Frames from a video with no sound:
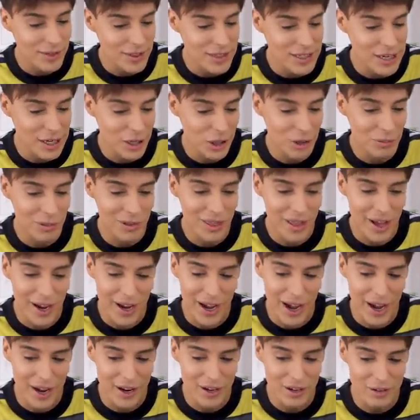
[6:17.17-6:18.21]
deal with that
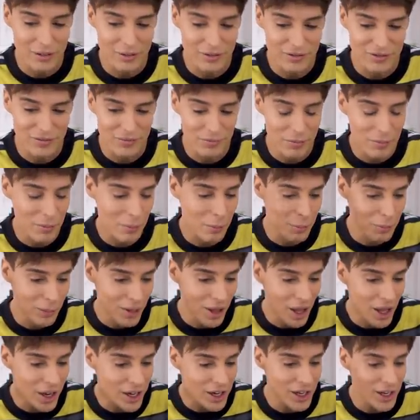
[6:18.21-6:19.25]
kind of
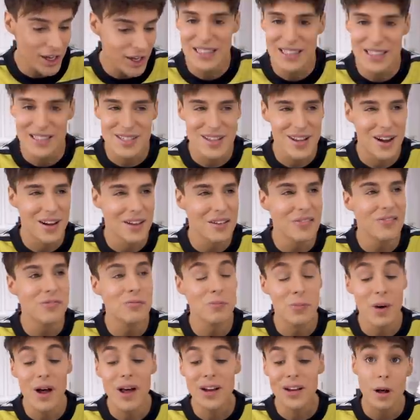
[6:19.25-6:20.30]
bloody stuff,
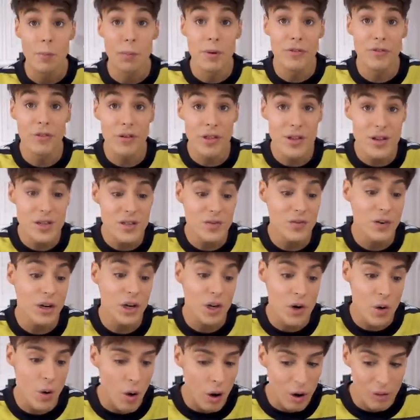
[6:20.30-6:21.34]
but for this
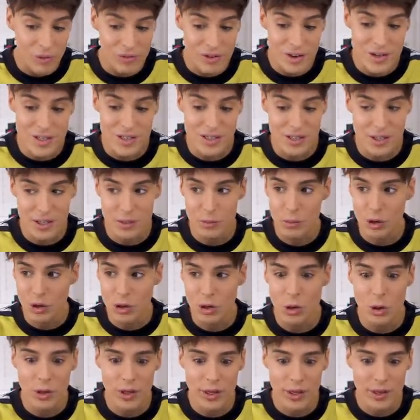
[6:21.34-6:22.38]
video, obviously we're
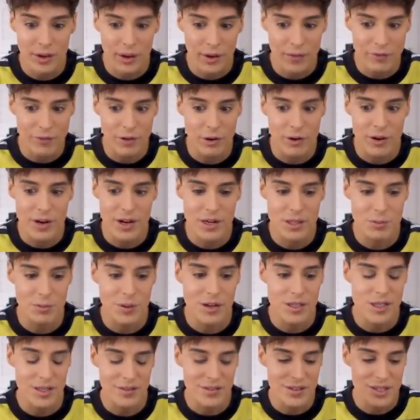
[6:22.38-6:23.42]
cooking a very
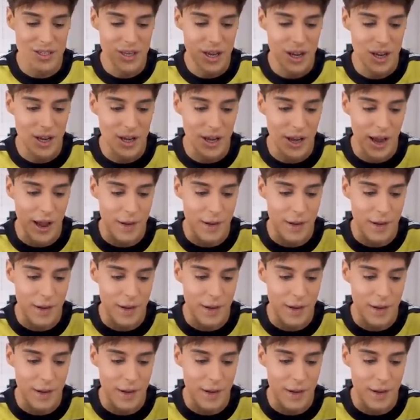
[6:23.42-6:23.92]
expensive steak.